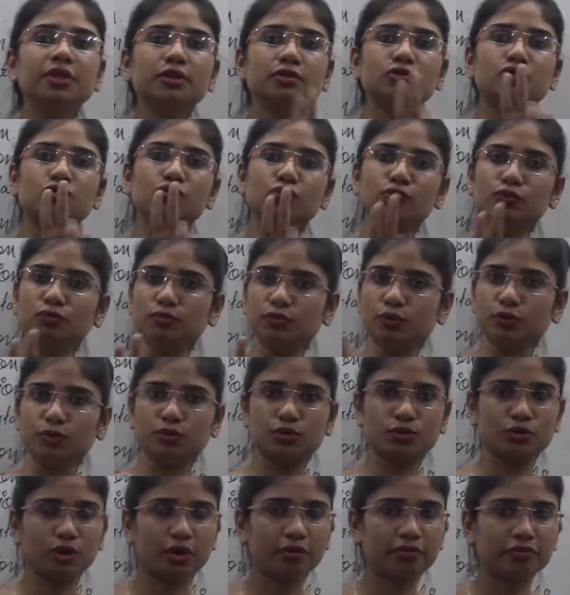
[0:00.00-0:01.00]
the two
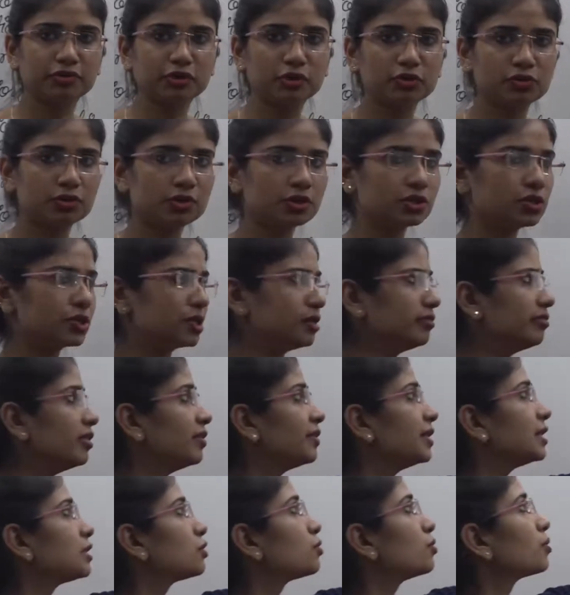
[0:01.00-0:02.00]
modes of nutrition we
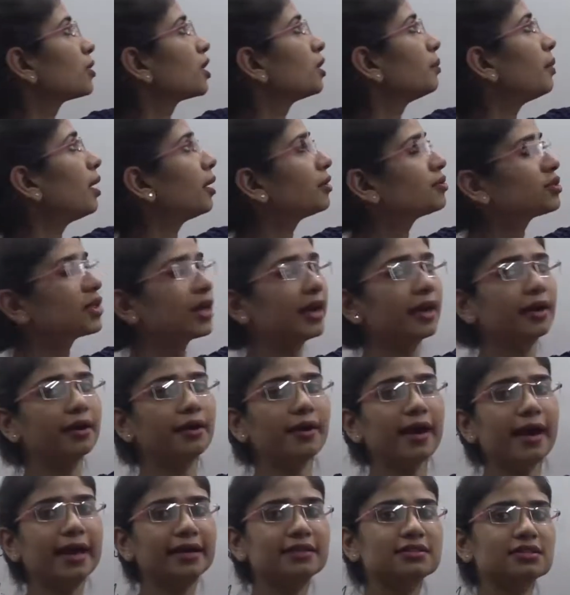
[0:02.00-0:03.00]
will talk about here.
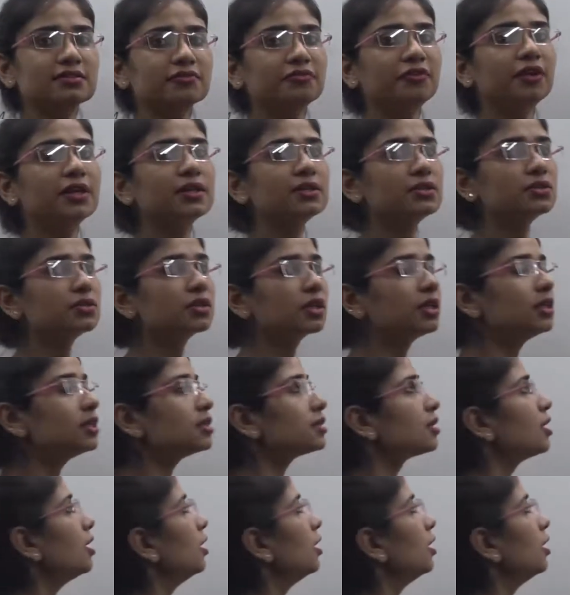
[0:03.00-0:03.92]
As first is